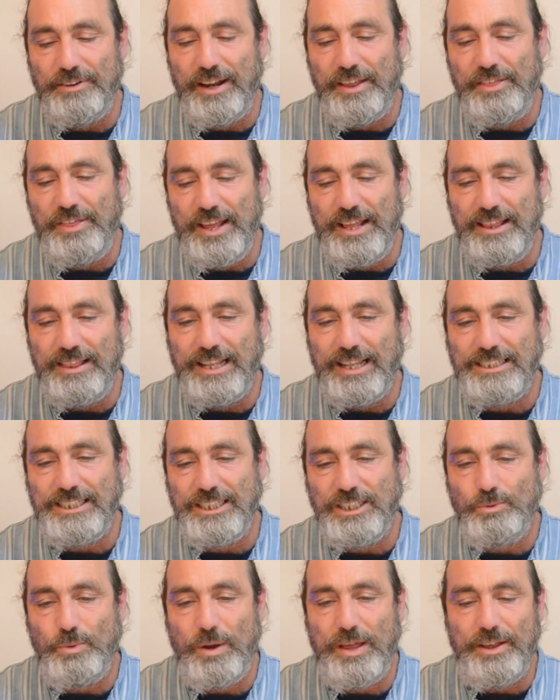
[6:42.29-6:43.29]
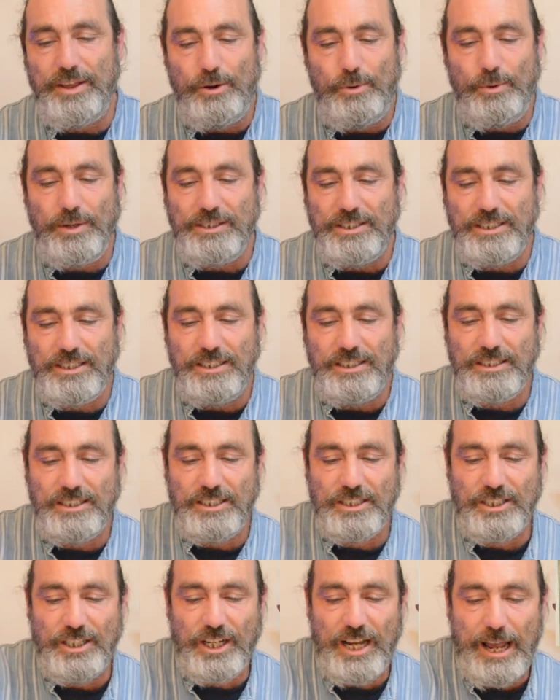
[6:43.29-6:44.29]
And I think this is where the
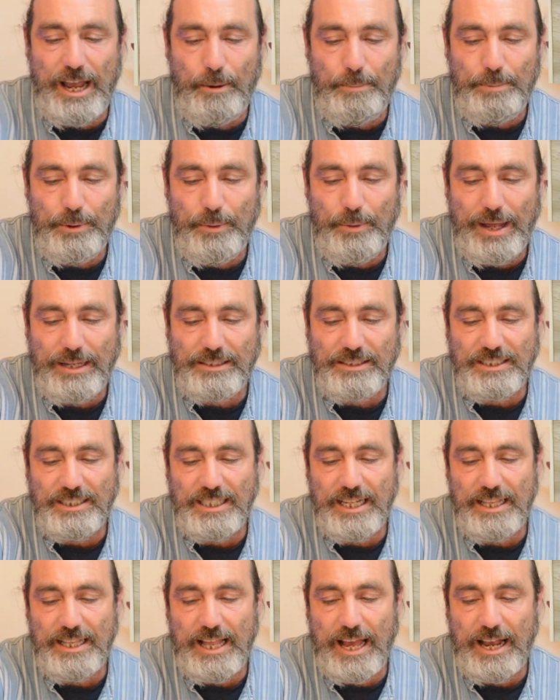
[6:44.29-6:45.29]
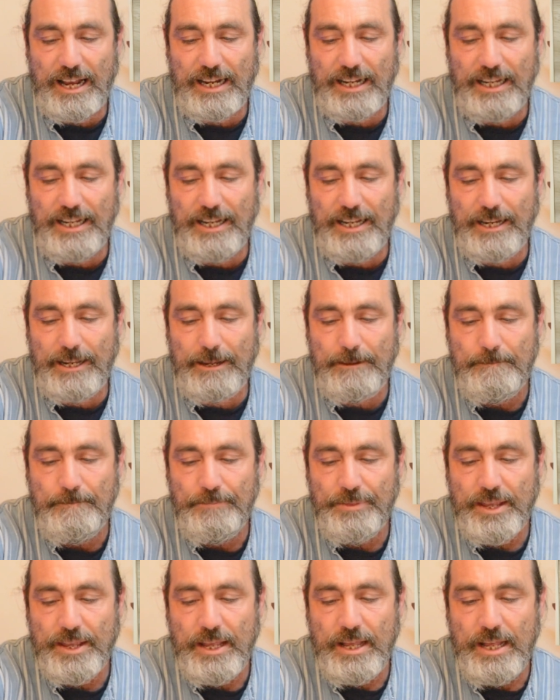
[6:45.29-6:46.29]
coincidence is going to help you out to see that clearly.
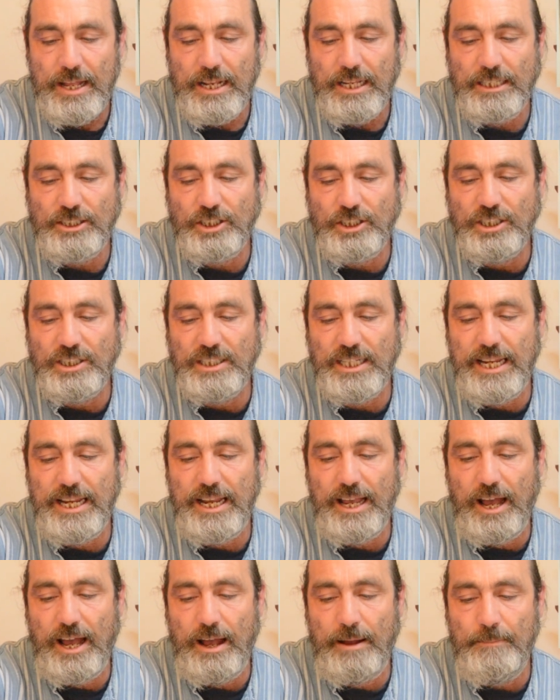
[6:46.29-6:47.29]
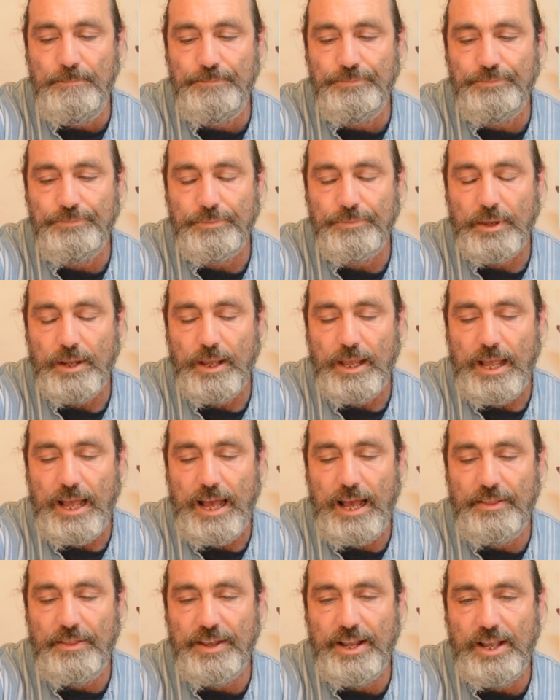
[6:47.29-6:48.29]
Let's just see how
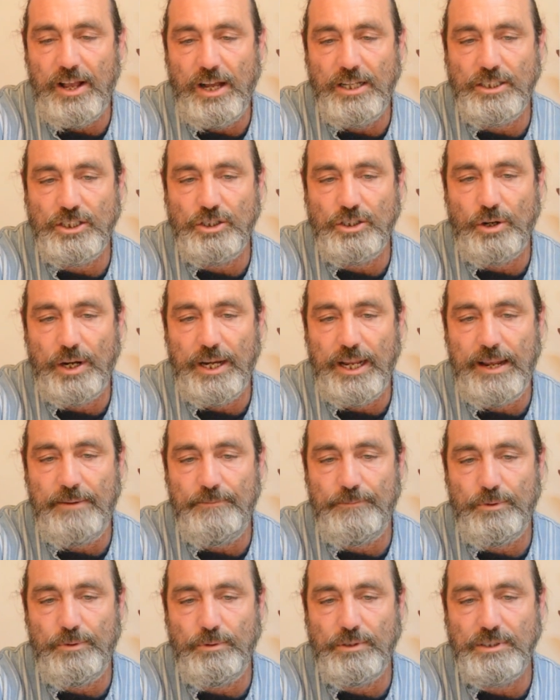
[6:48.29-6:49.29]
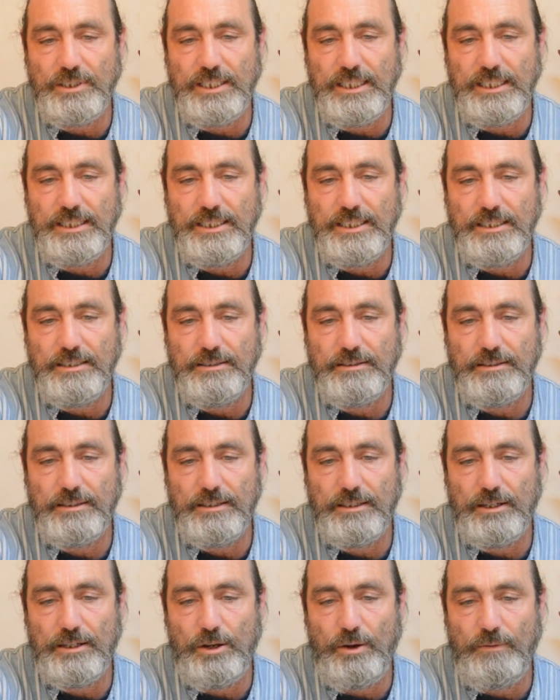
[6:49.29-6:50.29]
the guides are trying to influence this
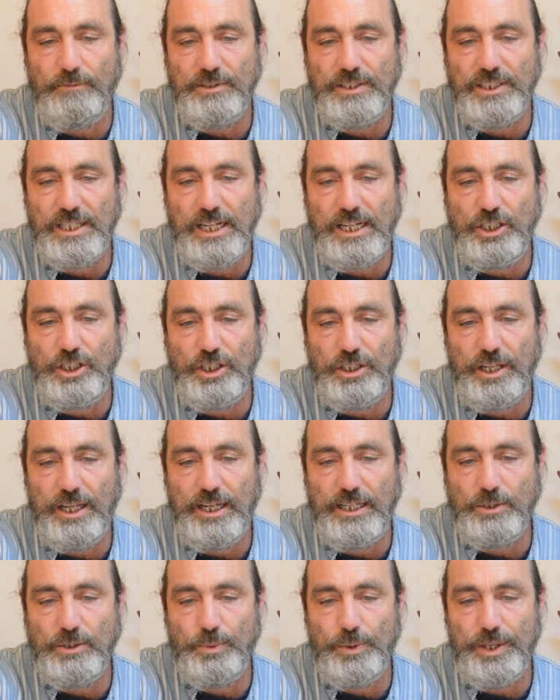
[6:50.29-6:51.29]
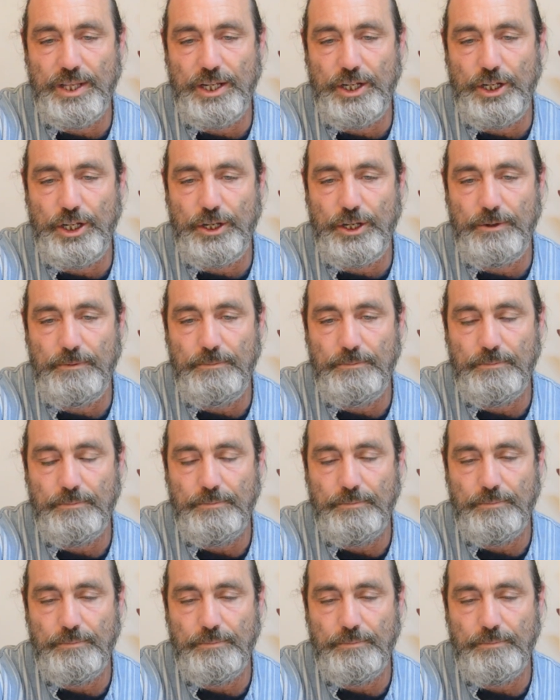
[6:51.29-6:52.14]
conversation that is within you.